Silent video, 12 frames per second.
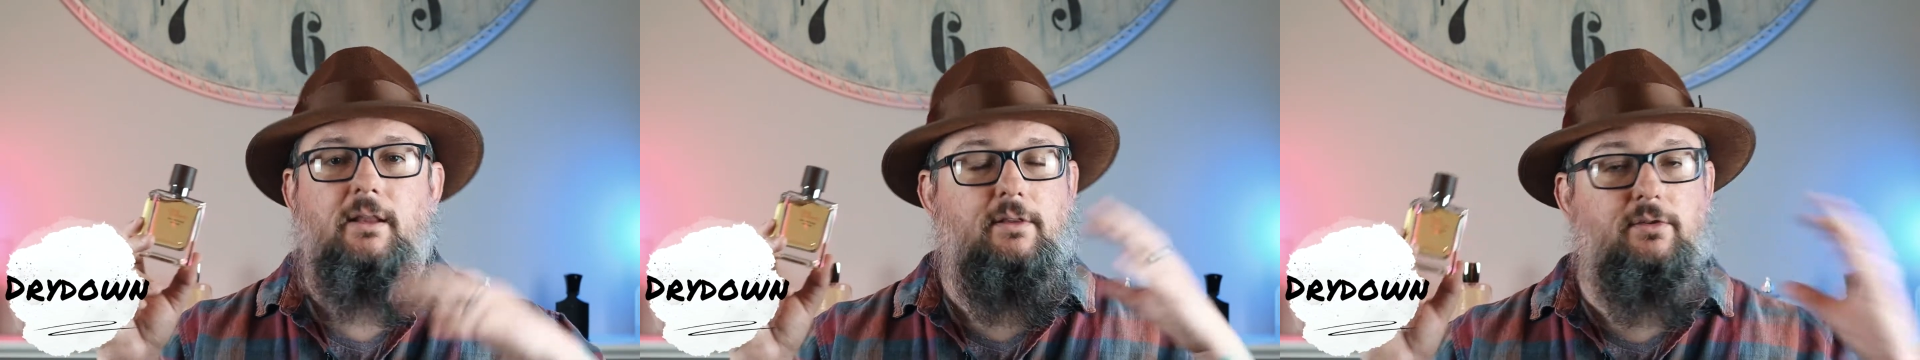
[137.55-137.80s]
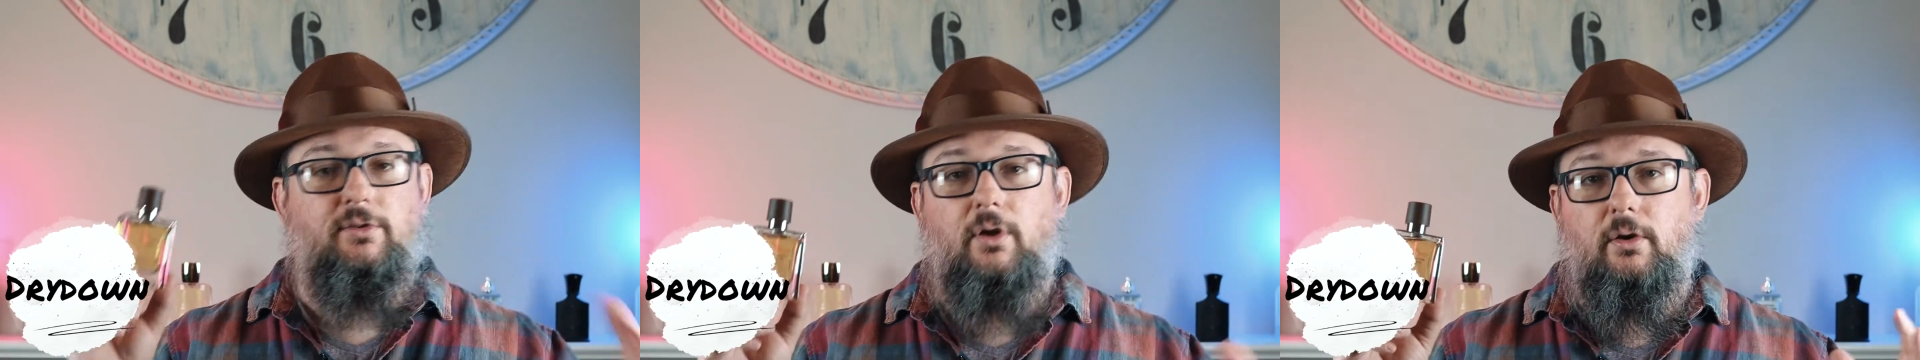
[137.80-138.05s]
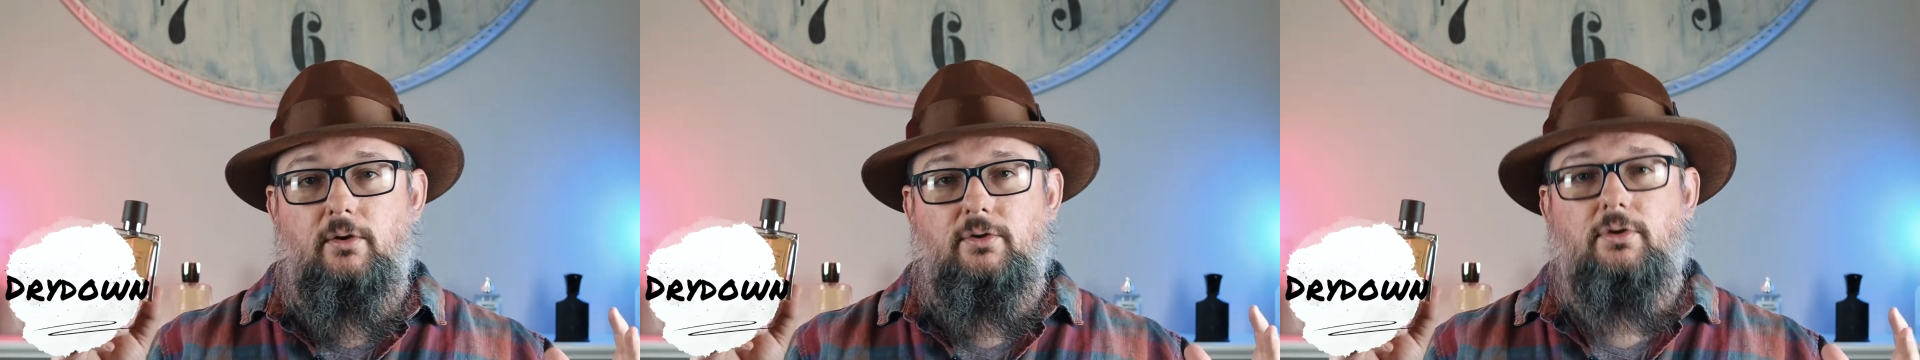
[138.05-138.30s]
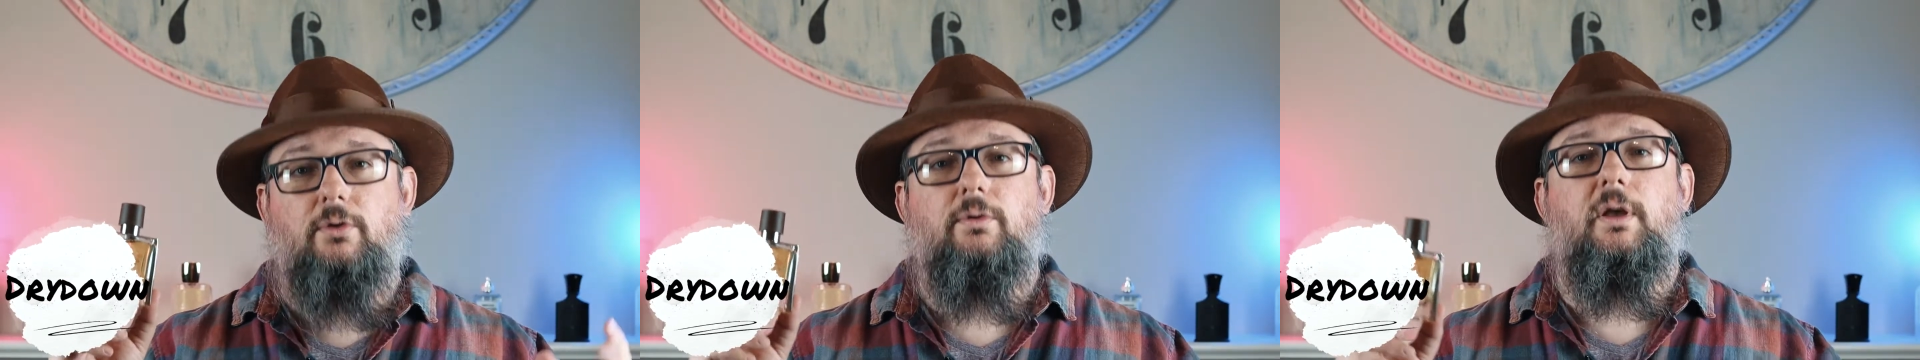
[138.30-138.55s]
the star of the
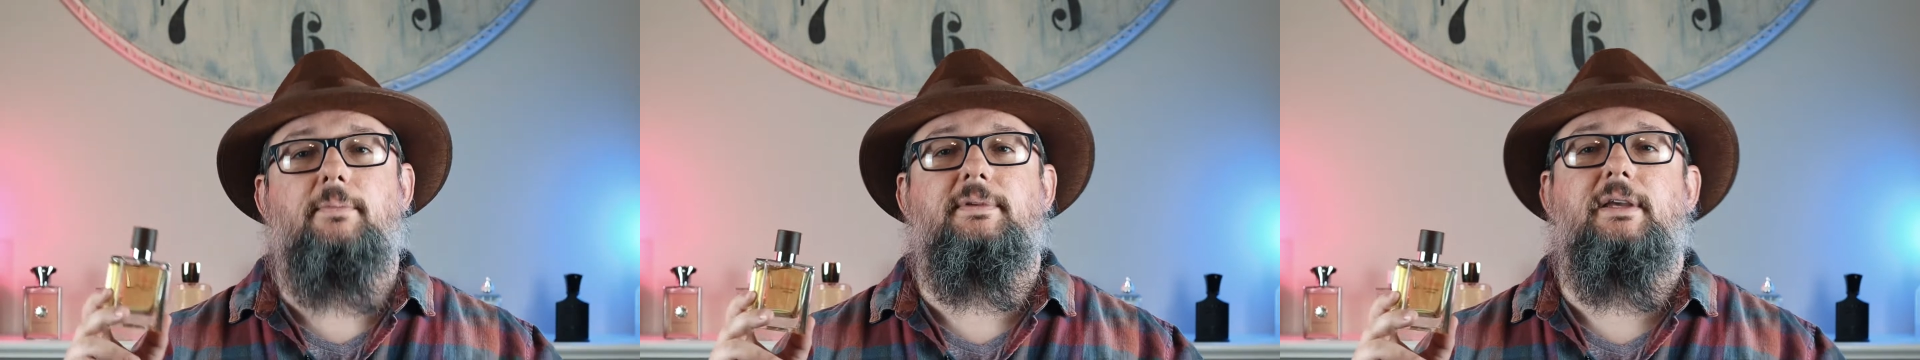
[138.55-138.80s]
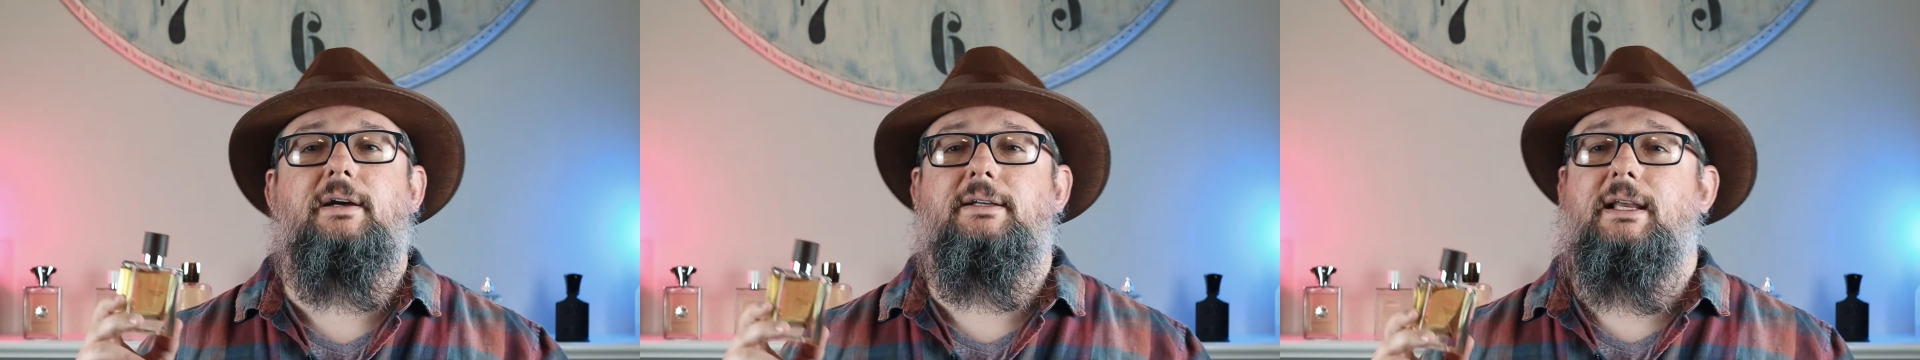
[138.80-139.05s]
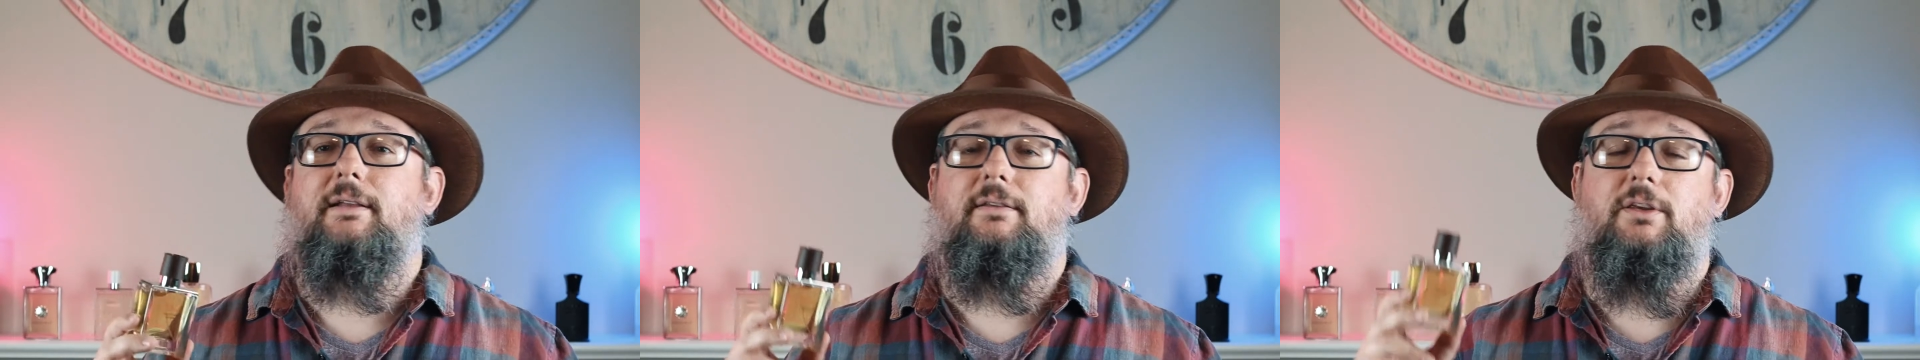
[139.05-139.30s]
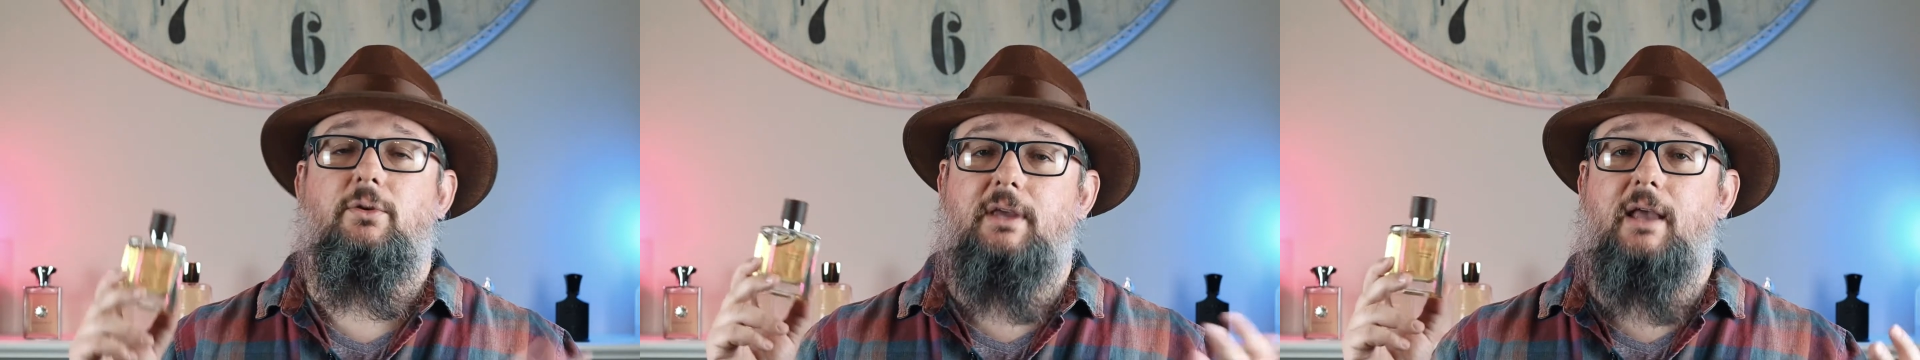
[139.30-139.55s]
show comes out,
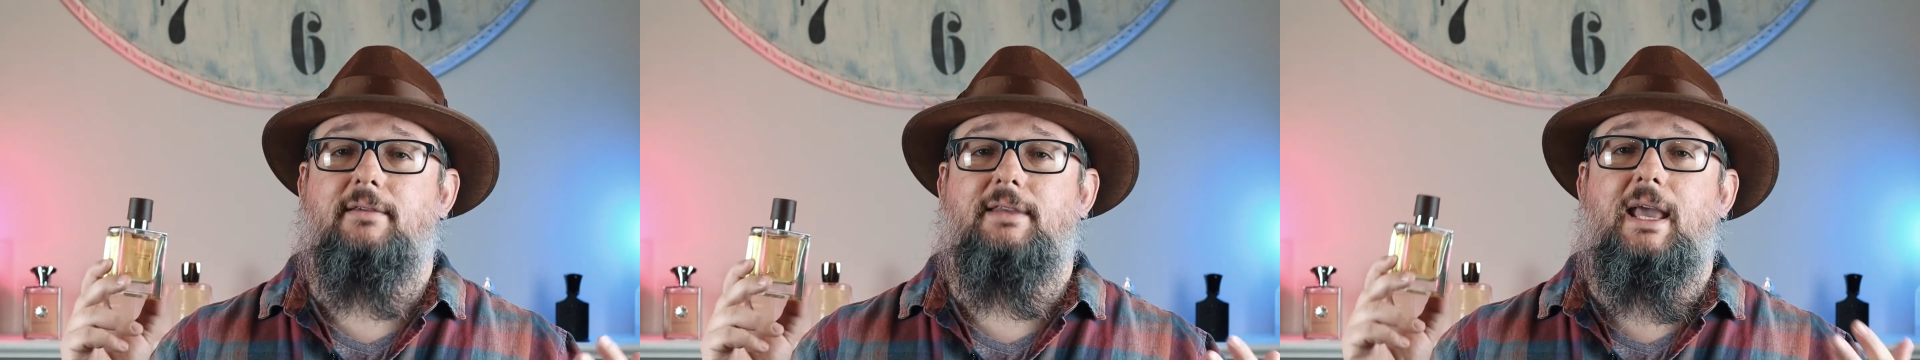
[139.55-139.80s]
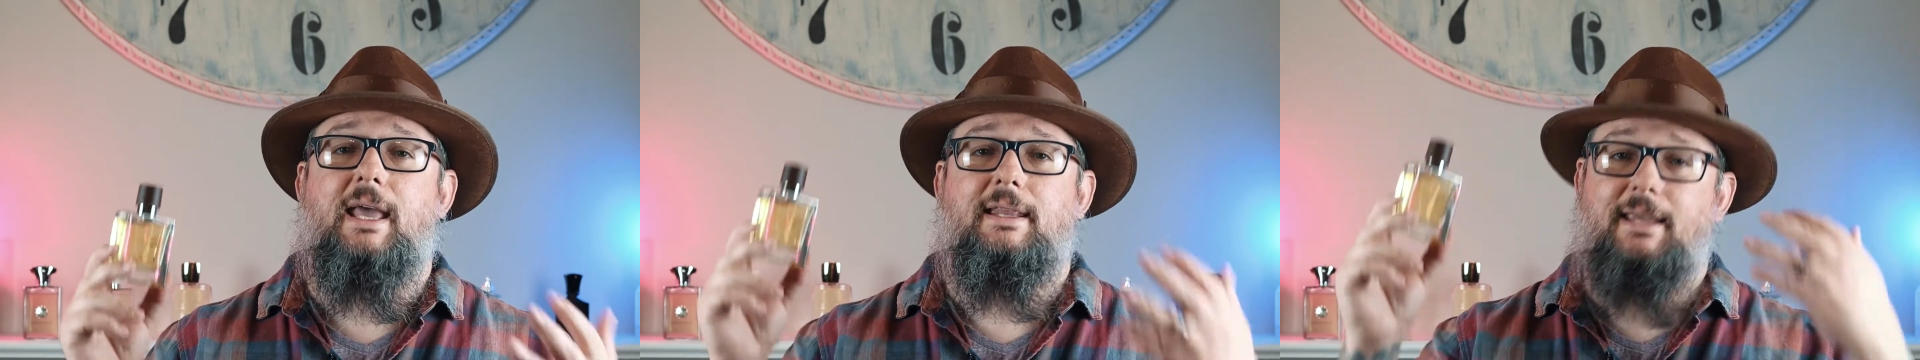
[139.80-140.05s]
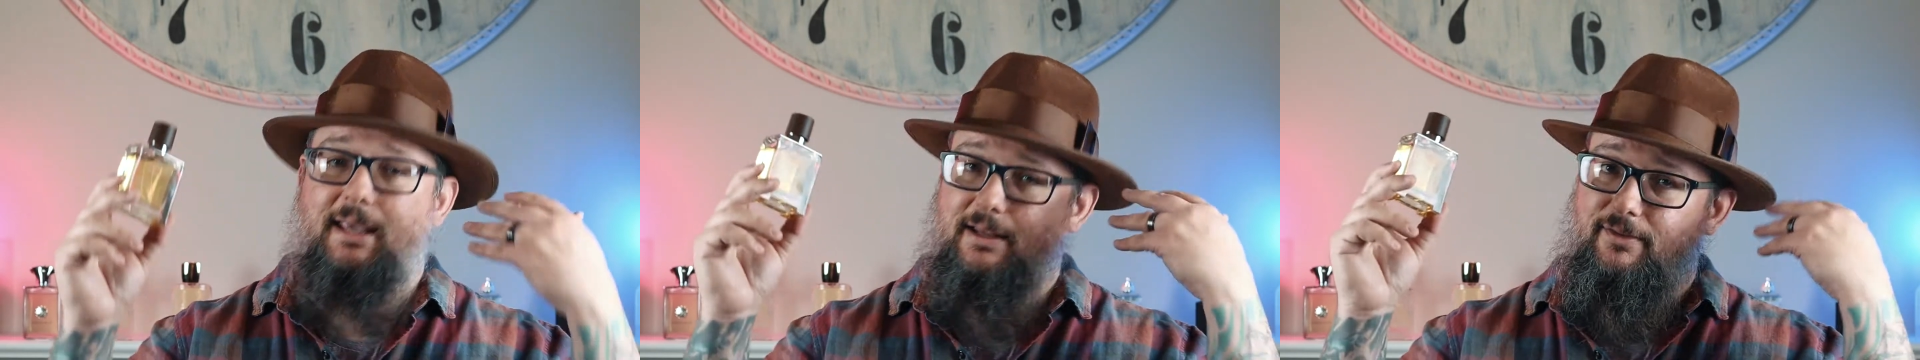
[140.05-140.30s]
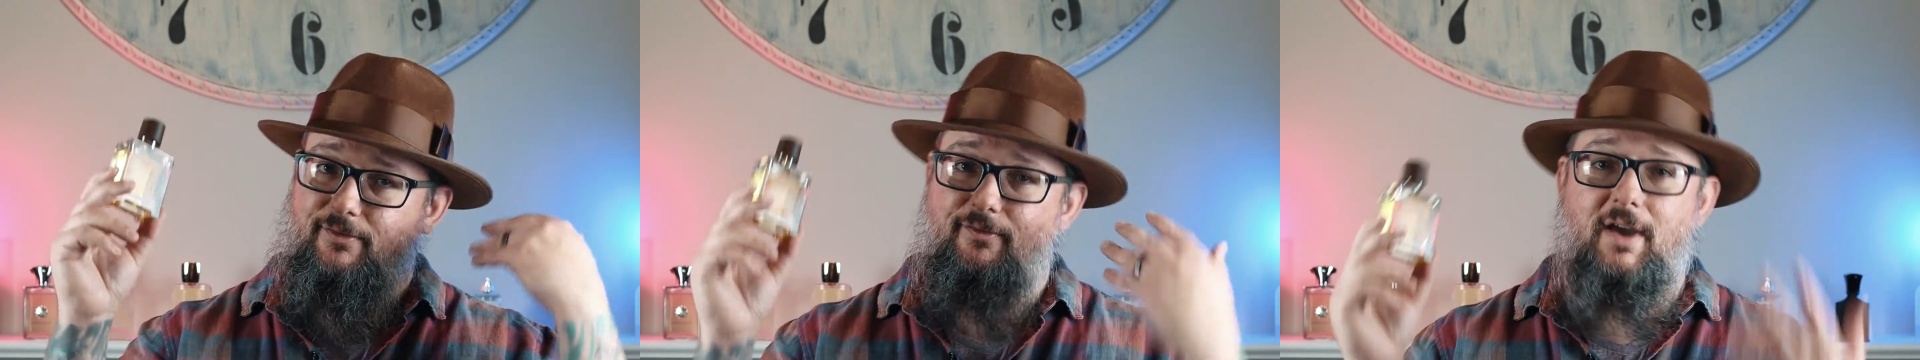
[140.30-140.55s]
and you guessed that,
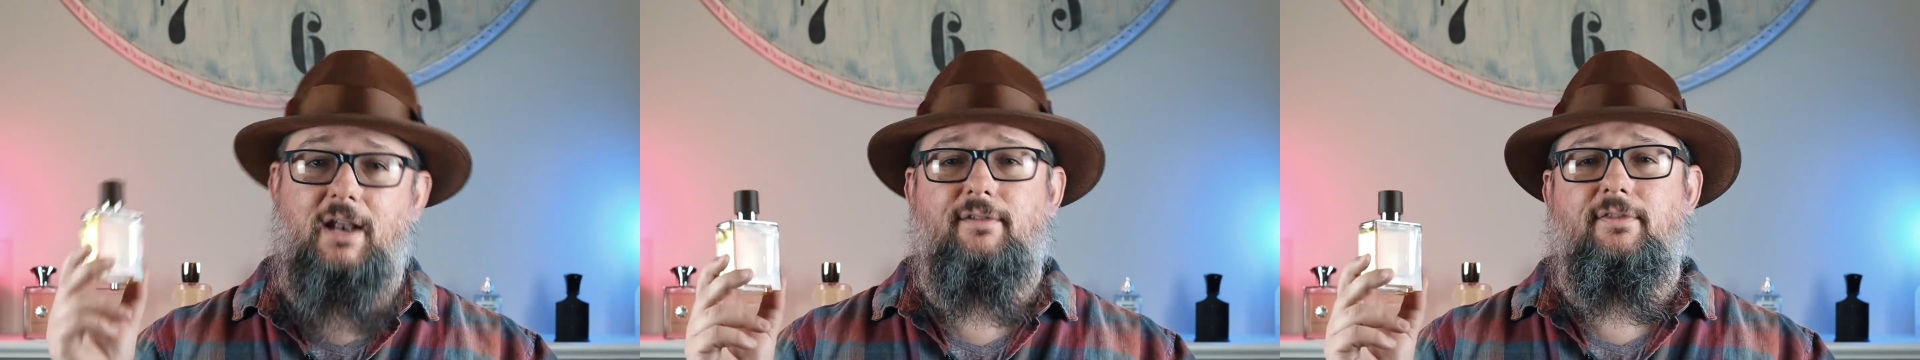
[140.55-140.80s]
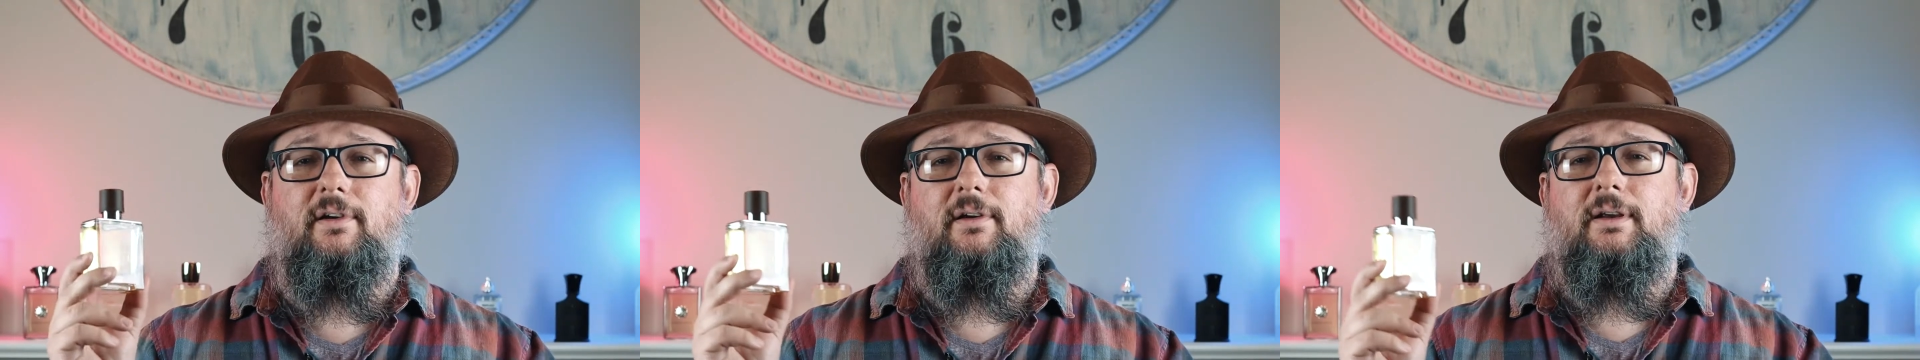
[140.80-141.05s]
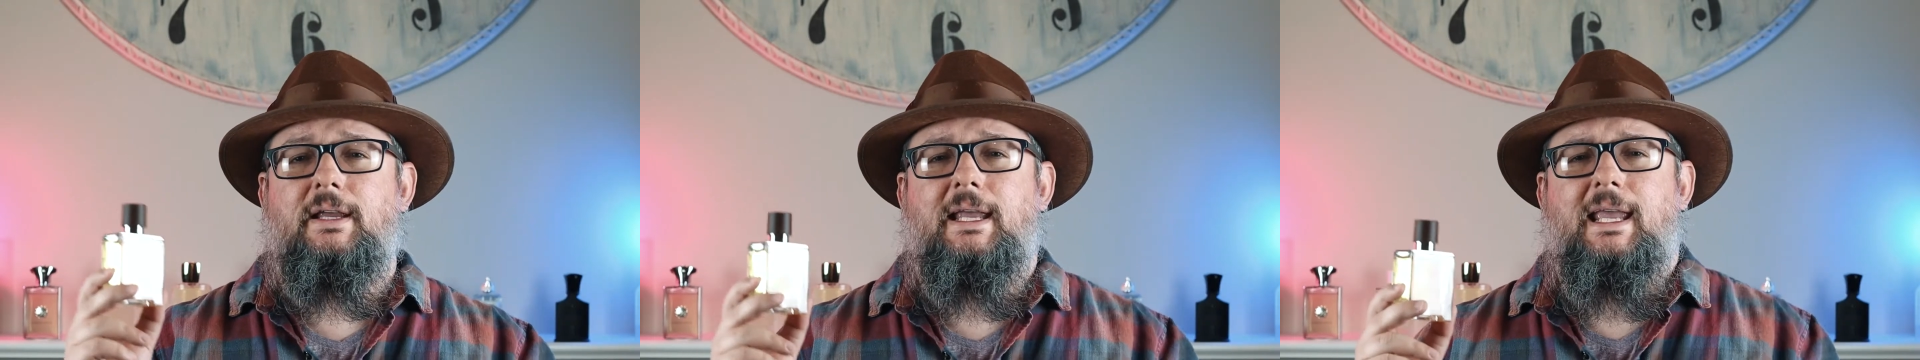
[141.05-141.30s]
it's vetiver.